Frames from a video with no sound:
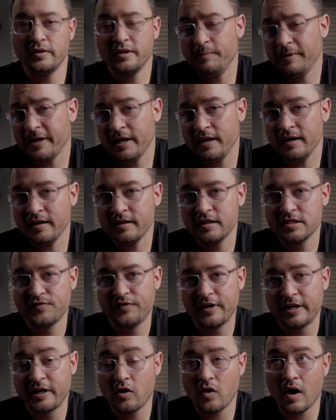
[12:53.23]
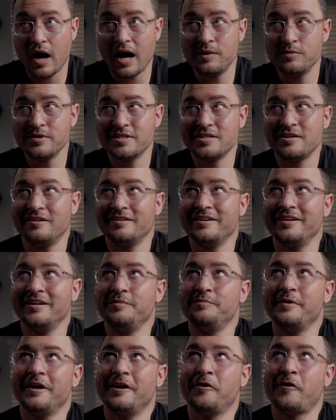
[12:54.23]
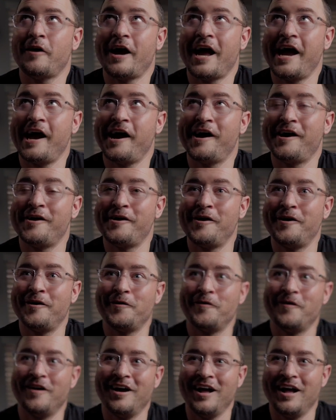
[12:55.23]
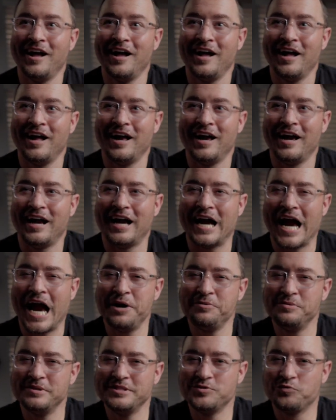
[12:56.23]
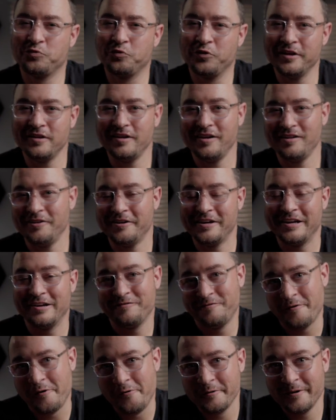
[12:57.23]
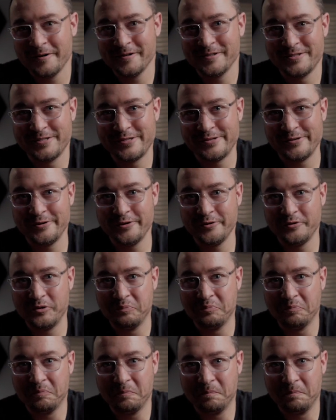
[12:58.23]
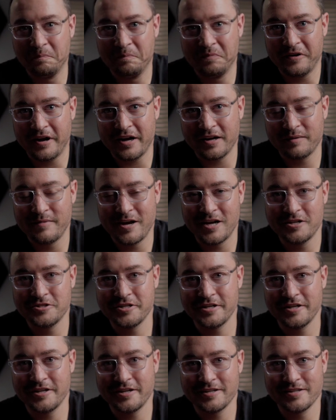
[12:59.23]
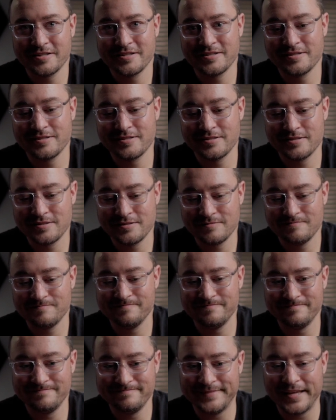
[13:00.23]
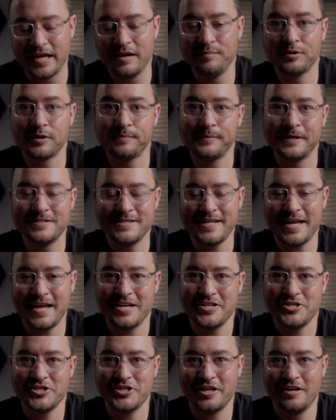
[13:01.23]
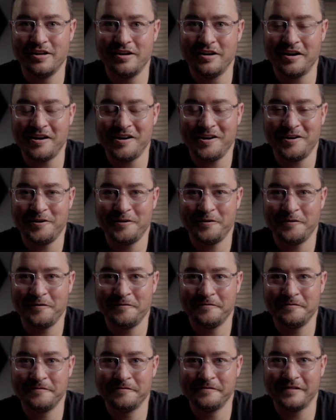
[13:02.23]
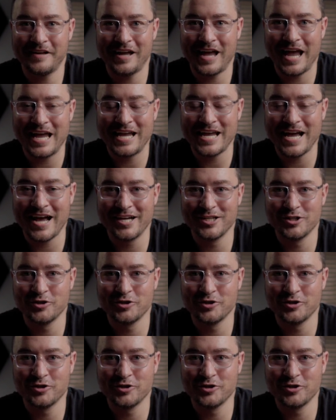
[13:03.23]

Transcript: at the beginning of this video, I was talking about how I was really looking forward to Blackmagic's implementation of AI